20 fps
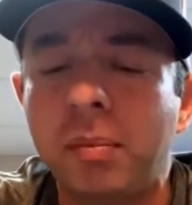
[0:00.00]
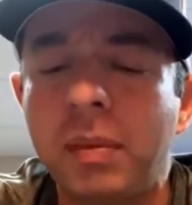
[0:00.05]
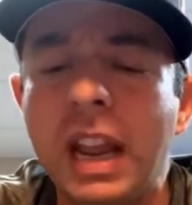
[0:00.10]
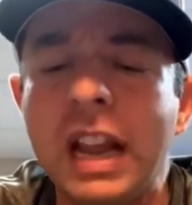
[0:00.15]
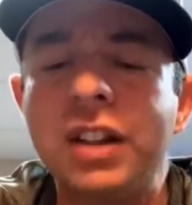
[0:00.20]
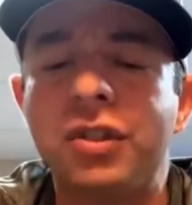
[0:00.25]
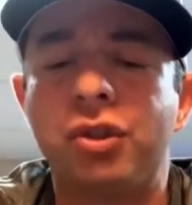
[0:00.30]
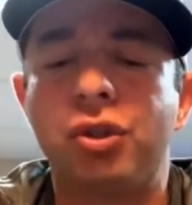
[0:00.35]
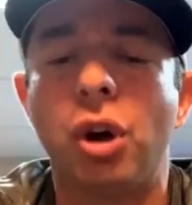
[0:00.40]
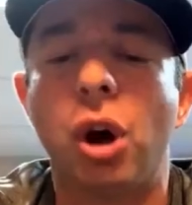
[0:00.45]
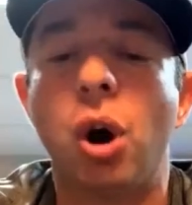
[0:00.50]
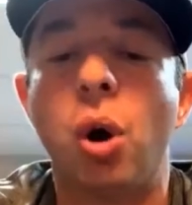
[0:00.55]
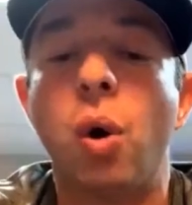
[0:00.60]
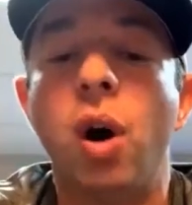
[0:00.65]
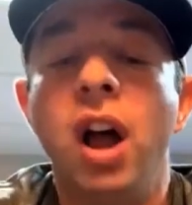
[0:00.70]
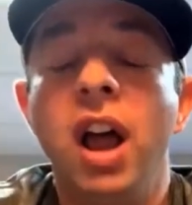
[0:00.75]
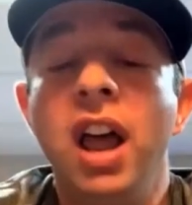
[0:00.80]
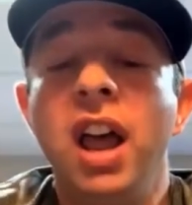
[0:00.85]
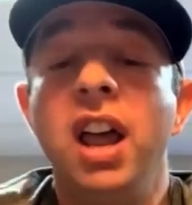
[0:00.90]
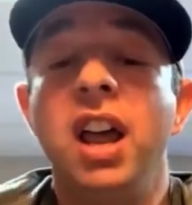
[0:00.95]
So
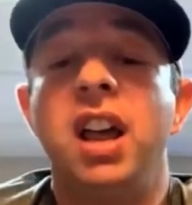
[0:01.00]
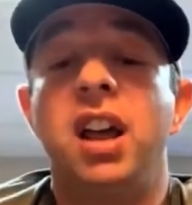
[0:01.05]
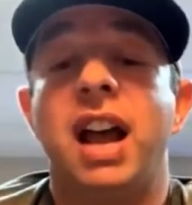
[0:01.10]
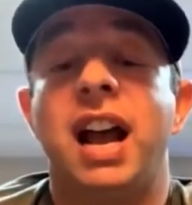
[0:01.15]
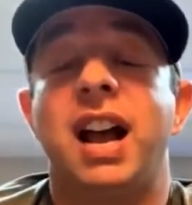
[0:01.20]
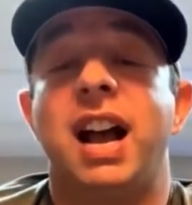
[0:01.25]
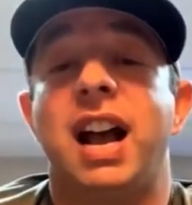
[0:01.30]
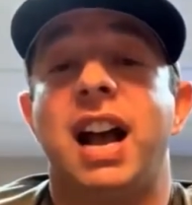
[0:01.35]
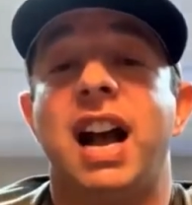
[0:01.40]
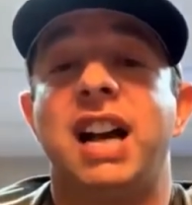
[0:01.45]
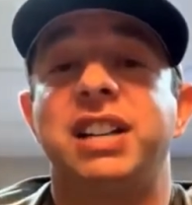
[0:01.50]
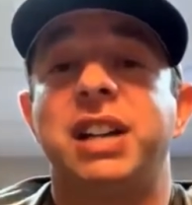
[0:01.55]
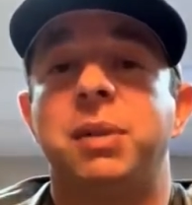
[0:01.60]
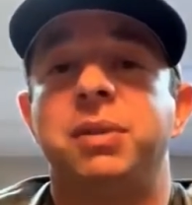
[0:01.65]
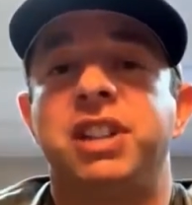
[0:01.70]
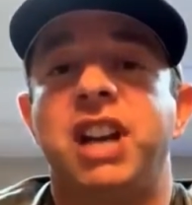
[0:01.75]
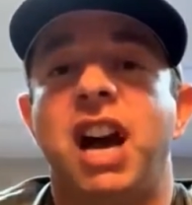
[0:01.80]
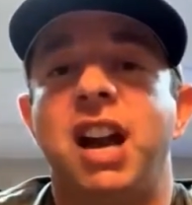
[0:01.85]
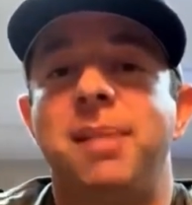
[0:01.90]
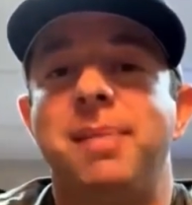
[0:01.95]
as I was
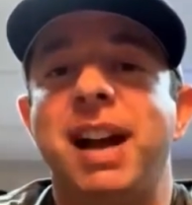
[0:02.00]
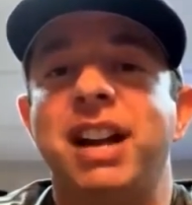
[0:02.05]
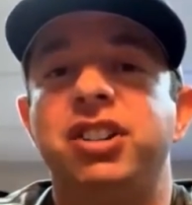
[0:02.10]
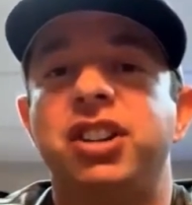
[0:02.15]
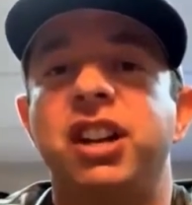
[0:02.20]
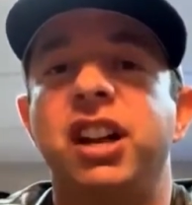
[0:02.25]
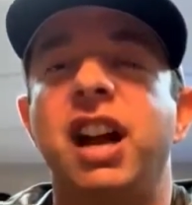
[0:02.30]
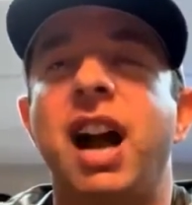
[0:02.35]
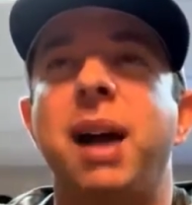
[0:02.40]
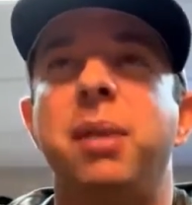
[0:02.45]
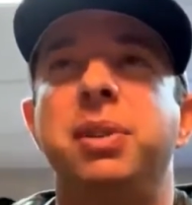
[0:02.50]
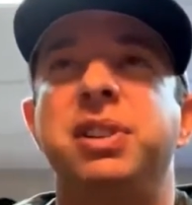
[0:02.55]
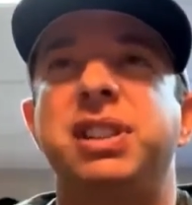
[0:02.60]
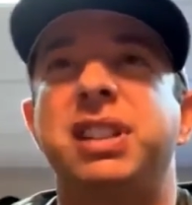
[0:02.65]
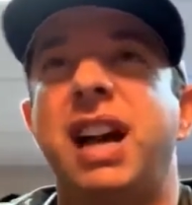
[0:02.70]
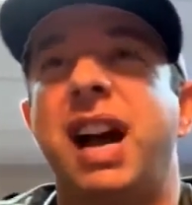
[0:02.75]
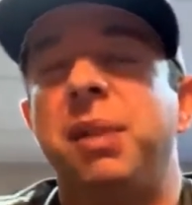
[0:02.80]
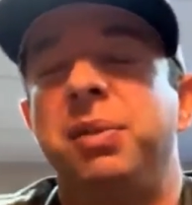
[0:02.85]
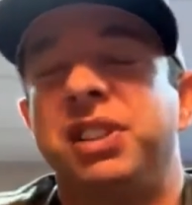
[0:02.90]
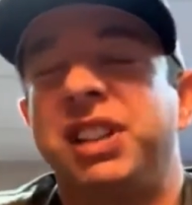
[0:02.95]
kind of mentioning, I was
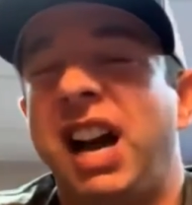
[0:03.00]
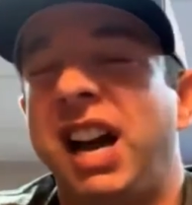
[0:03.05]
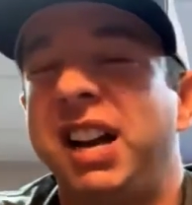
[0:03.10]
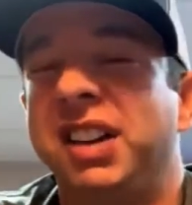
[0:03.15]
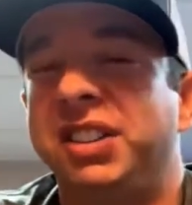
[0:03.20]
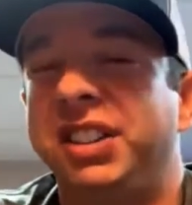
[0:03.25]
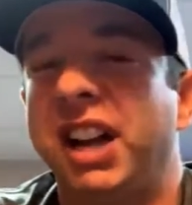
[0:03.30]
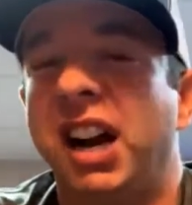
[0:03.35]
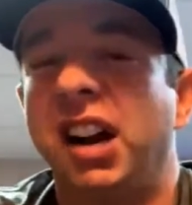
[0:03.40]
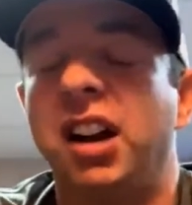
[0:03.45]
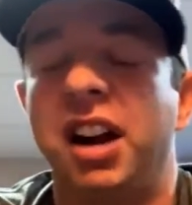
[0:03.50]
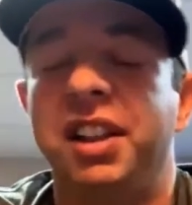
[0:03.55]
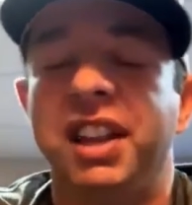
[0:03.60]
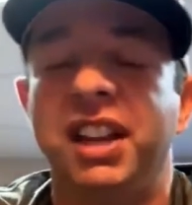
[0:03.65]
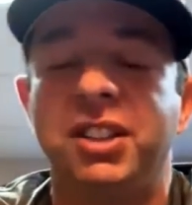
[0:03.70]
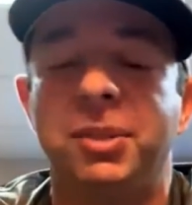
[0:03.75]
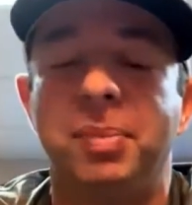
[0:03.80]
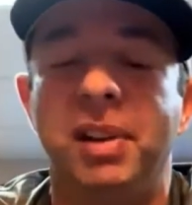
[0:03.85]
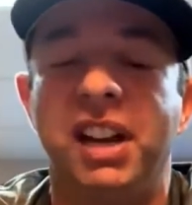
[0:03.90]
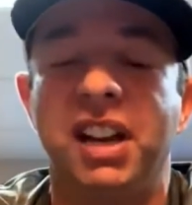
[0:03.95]
kind of stuck on
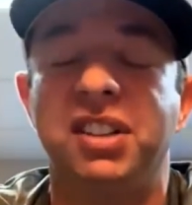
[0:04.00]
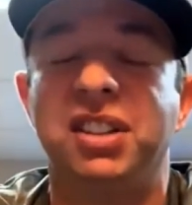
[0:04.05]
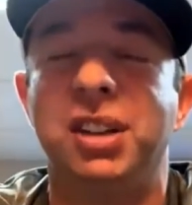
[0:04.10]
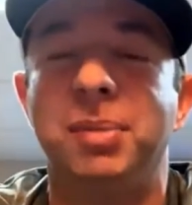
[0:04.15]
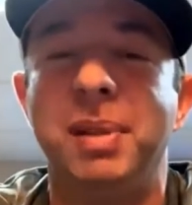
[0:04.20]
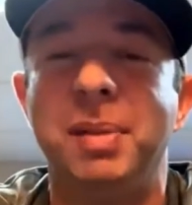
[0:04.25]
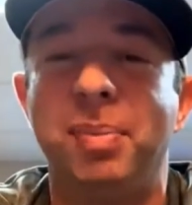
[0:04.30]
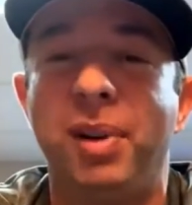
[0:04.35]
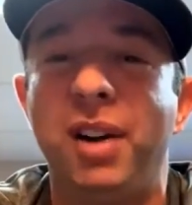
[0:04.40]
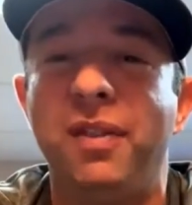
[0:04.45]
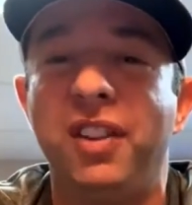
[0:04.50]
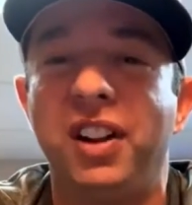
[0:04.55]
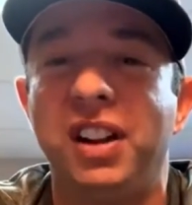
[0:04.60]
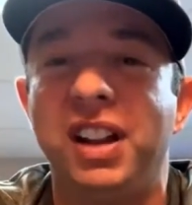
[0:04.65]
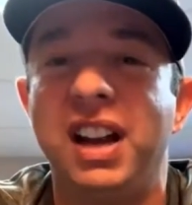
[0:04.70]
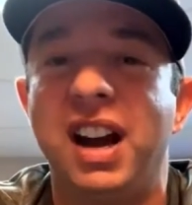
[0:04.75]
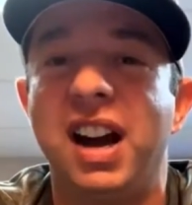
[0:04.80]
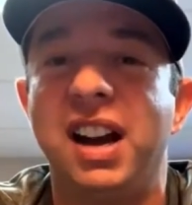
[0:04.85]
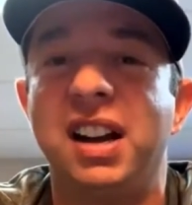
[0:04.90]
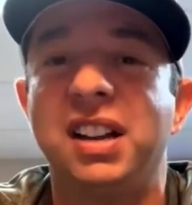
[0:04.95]
this because, to be perfectly
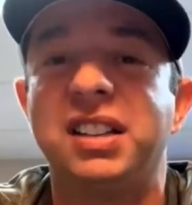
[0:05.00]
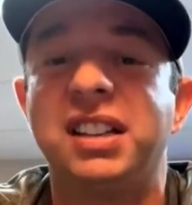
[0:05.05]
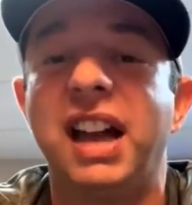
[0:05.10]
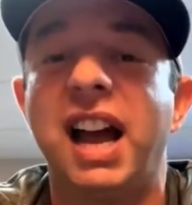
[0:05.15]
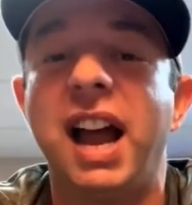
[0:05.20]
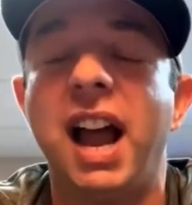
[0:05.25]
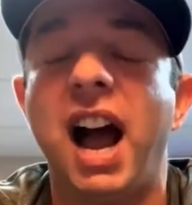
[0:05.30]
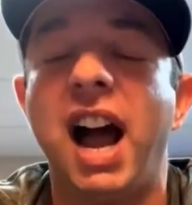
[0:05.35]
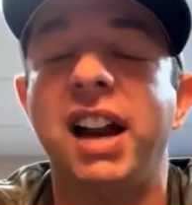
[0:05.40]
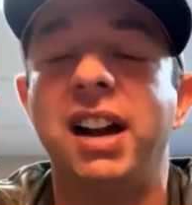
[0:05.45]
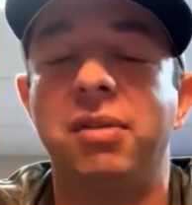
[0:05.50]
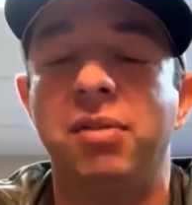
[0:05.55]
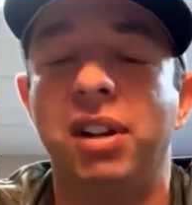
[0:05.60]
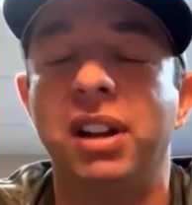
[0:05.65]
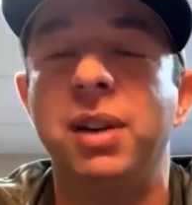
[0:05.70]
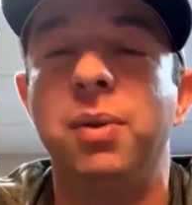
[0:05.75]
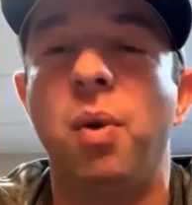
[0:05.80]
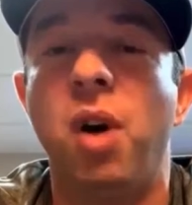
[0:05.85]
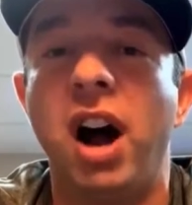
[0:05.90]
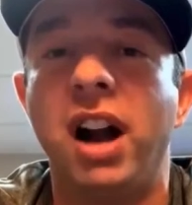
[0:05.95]
honest, I didn't really
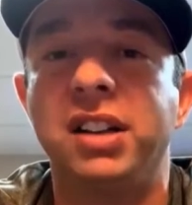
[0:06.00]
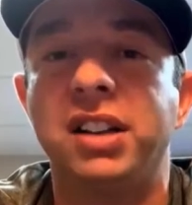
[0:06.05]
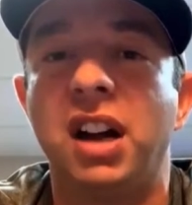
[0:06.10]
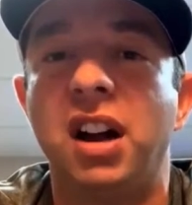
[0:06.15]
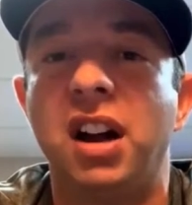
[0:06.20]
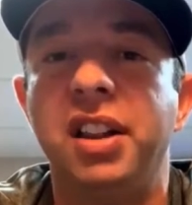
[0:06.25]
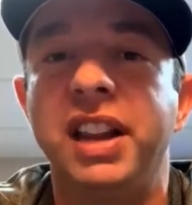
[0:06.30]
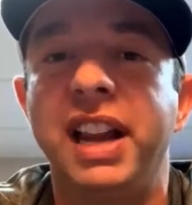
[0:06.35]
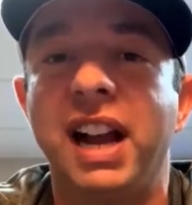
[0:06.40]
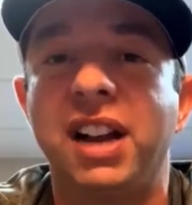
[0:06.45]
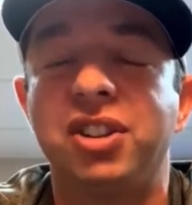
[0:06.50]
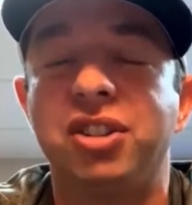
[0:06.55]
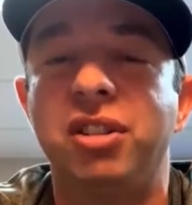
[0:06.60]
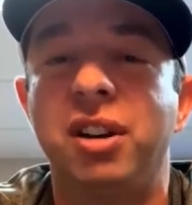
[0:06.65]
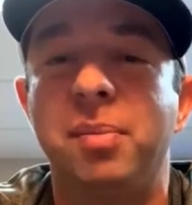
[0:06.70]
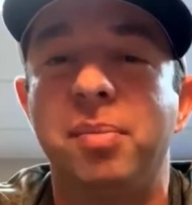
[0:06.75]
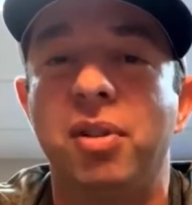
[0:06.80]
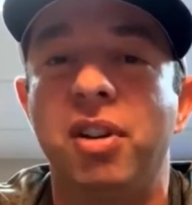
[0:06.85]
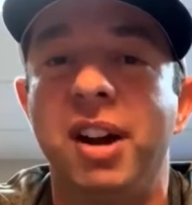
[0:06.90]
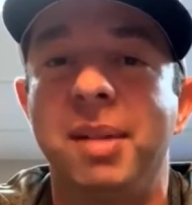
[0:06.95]
want all the extra
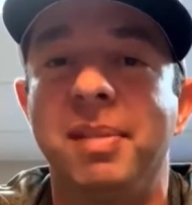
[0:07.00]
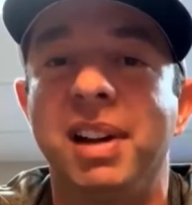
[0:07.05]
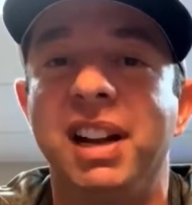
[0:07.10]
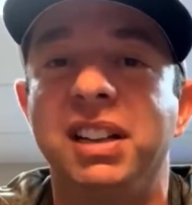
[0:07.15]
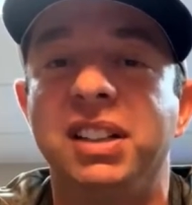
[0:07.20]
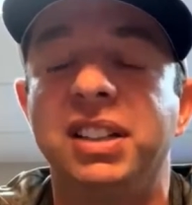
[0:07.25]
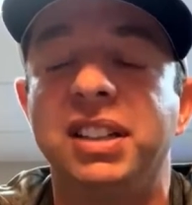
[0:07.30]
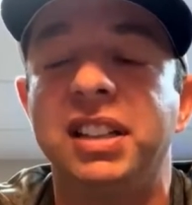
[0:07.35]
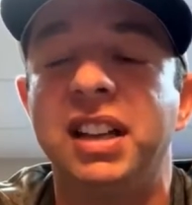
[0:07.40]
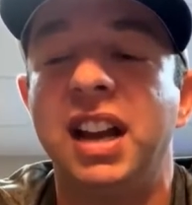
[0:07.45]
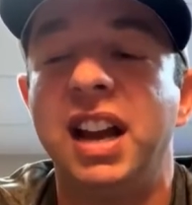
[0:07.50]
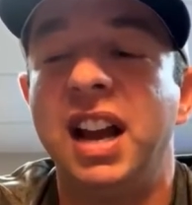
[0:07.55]
appointments